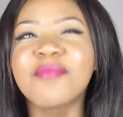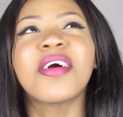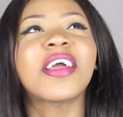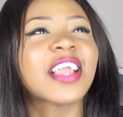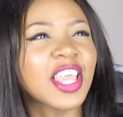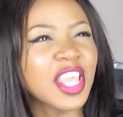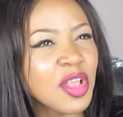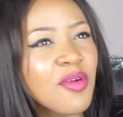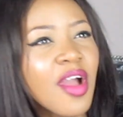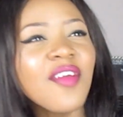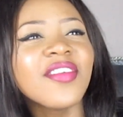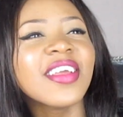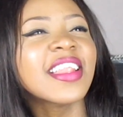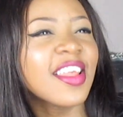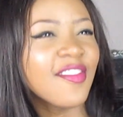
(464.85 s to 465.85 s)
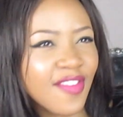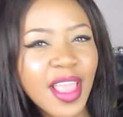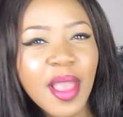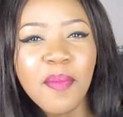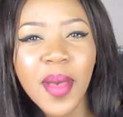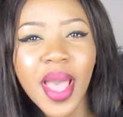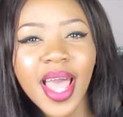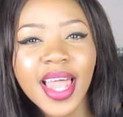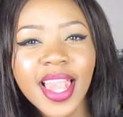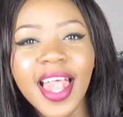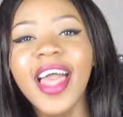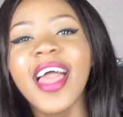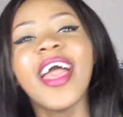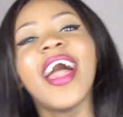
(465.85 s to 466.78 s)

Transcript: I'm like, are you wearing La Vie Belle?